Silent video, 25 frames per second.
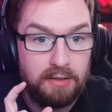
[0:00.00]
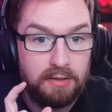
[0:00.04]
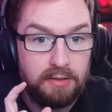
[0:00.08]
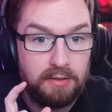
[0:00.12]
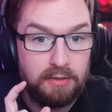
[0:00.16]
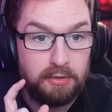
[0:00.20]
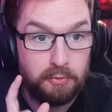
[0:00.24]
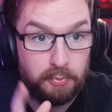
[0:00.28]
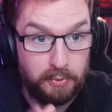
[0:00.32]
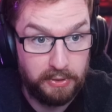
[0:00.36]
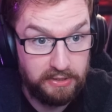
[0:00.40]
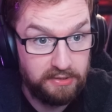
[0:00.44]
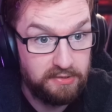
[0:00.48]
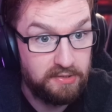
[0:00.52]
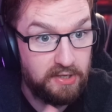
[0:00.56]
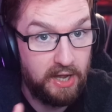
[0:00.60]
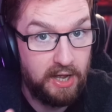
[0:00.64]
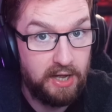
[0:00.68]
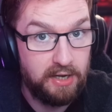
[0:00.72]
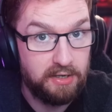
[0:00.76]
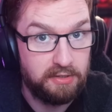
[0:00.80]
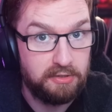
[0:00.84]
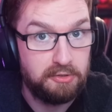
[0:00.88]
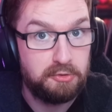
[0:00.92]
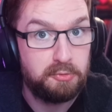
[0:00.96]
Queen's
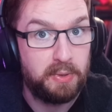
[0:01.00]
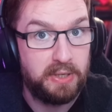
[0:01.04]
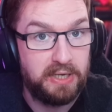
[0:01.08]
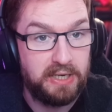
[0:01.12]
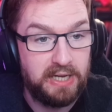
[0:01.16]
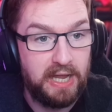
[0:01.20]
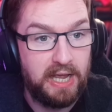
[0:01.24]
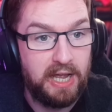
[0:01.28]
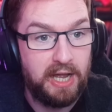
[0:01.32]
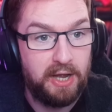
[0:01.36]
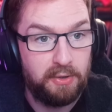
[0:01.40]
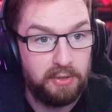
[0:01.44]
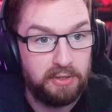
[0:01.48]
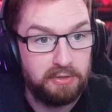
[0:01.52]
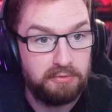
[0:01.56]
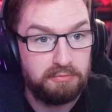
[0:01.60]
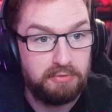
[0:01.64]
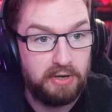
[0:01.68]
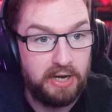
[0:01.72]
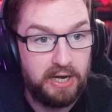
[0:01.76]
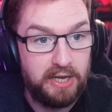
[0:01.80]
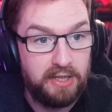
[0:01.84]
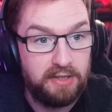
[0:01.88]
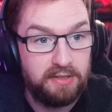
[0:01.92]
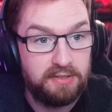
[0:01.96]
Gardens, where you get Howling
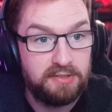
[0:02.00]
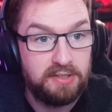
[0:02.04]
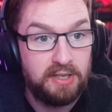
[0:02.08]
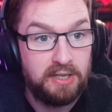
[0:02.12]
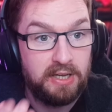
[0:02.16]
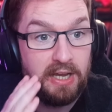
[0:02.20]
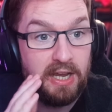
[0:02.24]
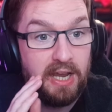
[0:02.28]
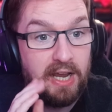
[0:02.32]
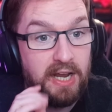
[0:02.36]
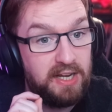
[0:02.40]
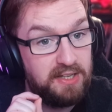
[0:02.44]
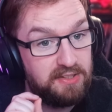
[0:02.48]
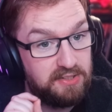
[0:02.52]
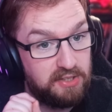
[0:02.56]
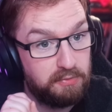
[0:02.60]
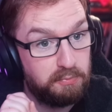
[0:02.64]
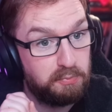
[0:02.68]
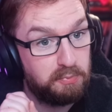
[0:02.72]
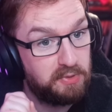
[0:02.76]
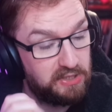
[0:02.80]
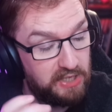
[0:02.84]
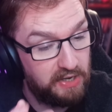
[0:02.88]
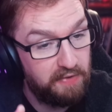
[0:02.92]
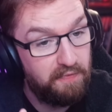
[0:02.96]
Raids, is a
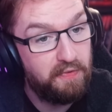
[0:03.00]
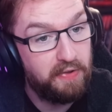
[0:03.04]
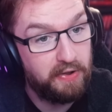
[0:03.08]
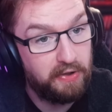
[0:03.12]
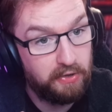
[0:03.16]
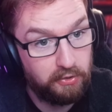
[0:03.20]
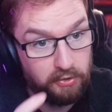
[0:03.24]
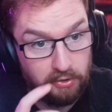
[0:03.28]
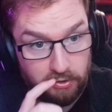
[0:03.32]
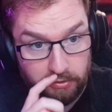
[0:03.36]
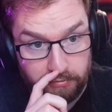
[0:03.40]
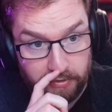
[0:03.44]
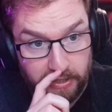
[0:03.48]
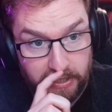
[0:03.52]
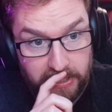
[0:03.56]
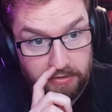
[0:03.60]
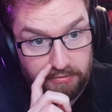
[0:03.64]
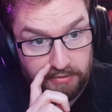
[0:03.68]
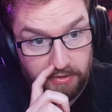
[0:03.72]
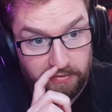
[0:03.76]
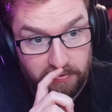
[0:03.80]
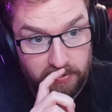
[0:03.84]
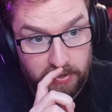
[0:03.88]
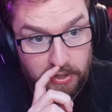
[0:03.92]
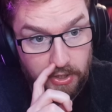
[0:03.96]
difficult arena
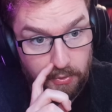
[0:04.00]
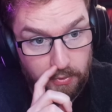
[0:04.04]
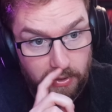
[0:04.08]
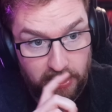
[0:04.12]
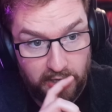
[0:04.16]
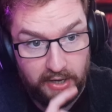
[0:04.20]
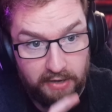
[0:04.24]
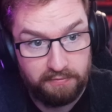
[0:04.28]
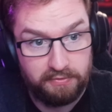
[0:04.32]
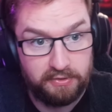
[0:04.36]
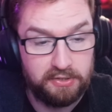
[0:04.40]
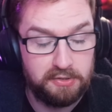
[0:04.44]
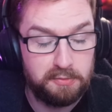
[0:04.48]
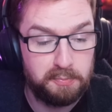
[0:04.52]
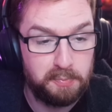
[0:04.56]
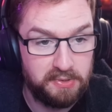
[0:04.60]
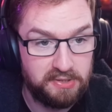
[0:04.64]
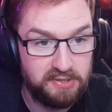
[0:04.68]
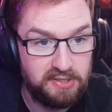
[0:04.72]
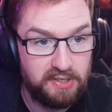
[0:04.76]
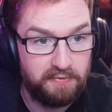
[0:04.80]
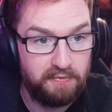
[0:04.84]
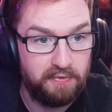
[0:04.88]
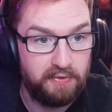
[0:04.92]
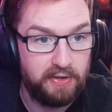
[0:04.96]
if you don't have a
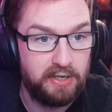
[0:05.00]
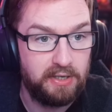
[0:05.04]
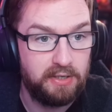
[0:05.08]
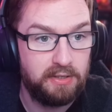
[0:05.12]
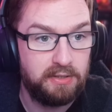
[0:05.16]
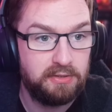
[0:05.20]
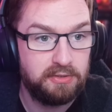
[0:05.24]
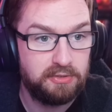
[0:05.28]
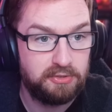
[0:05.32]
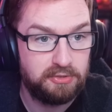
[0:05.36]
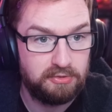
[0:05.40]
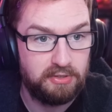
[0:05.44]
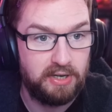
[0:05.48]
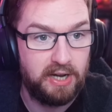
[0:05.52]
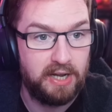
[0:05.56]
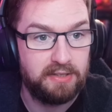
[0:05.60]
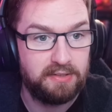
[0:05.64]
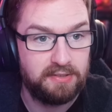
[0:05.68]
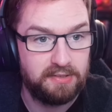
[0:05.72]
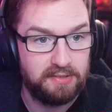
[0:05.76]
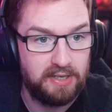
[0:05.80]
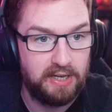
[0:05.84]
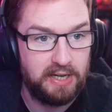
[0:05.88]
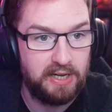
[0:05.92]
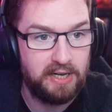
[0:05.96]
specific strat to
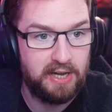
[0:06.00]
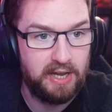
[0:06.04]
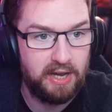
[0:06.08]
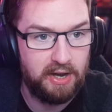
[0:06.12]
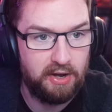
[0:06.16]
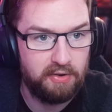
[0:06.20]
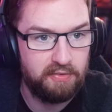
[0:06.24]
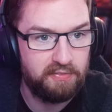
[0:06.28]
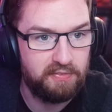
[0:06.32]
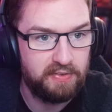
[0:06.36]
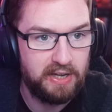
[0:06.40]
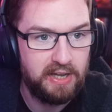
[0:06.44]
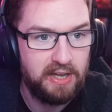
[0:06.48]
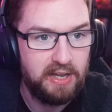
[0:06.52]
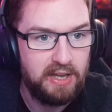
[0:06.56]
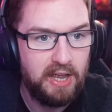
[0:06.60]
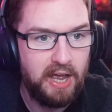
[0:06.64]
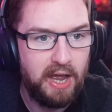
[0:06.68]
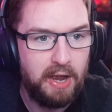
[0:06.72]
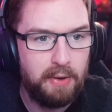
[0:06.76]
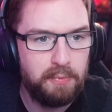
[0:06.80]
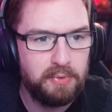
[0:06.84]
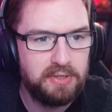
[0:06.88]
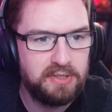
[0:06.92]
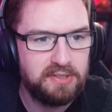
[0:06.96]
take care of it.
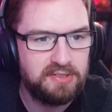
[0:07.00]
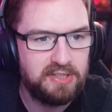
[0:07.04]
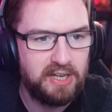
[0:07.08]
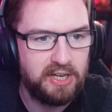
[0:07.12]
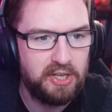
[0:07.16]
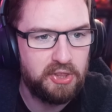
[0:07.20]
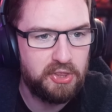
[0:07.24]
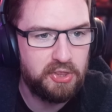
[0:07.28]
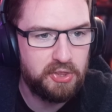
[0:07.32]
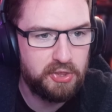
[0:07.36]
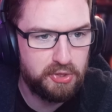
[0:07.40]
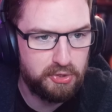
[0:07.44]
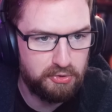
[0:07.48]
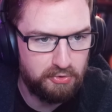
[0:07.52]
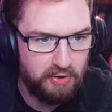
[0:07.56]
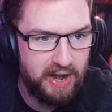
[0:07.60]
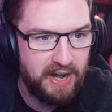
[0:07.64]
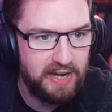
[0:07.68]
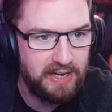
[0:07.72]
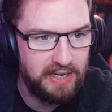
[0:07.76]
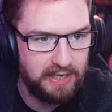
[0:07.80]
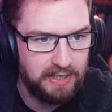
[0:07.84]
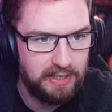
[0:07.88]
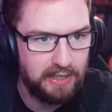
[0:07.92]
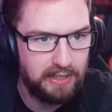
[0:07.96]
I wouldn't say
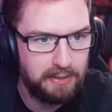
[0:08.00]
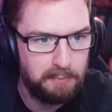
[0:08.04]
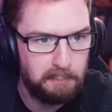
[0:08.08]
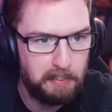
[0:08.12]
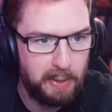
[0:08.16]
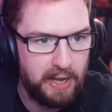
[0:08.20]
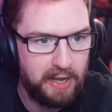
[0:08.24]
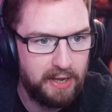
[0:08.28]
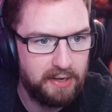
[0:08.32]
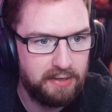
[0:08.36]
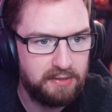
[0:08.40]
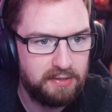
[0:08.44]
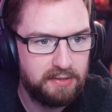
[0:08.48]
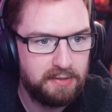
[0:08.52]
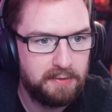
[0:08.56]
threateningly bad,